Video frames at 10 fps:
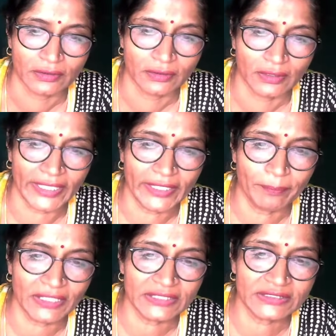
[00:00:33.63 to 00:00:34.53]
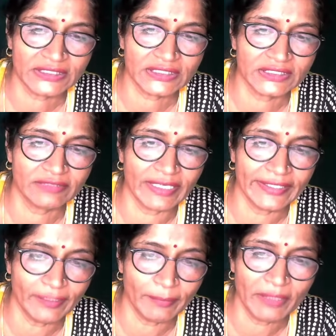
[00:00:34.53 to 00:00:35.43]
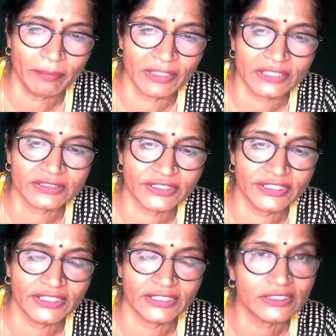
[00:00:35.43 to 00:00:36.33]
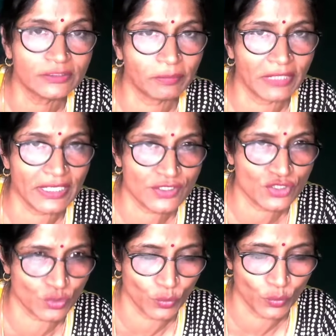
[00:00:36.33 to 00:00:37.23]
Like plus 6 divided by plus 3 is plus 2.